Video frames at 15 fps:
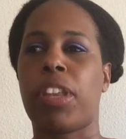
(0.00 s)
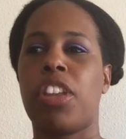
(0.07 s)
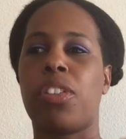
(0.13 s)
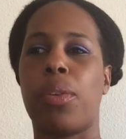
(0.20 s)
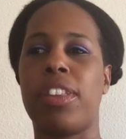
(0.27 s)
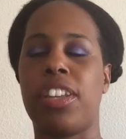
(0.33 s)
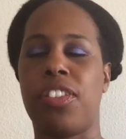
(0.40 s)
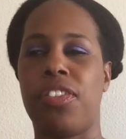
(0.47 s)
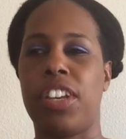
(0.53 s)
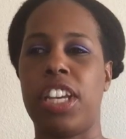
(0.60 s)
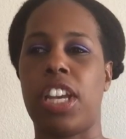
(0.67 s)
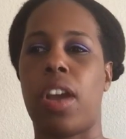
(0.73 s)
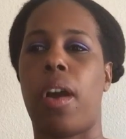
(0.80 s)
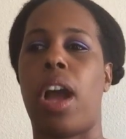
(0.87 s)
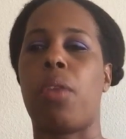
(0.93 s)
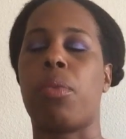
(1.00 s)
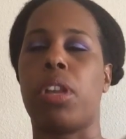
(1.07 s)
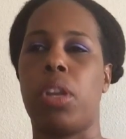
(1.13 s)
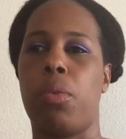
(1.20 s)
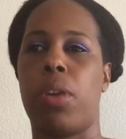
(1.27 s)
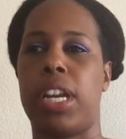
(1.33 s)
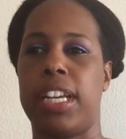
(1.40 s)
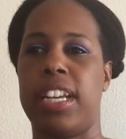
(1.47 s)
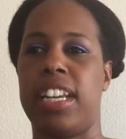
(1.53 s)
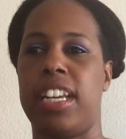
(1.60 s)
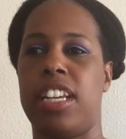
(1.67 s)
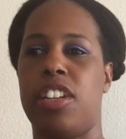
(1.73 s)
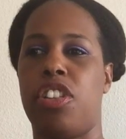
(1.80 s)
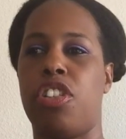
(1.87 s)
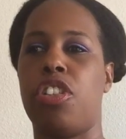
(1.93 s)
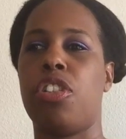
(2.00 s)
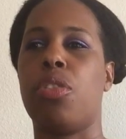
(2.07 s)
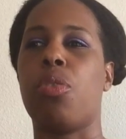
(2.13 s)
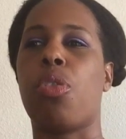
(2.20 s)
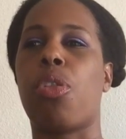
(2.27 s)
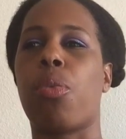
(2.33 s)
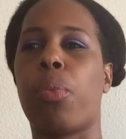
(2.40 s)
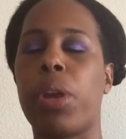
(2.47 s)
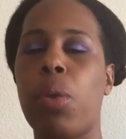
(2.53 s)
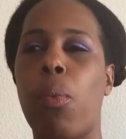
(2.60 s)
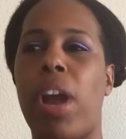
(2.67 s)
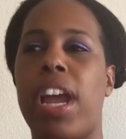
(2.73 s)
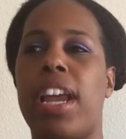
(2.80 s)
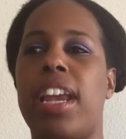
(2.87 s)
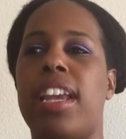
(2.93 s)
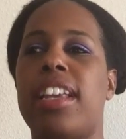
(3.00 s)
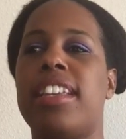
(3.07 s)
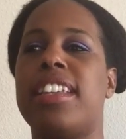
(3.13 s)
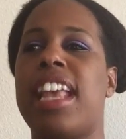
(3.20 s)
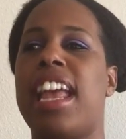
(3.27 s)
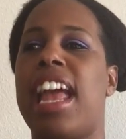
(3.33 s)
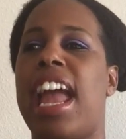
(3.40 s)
So in this video, I really want to get into 3 ways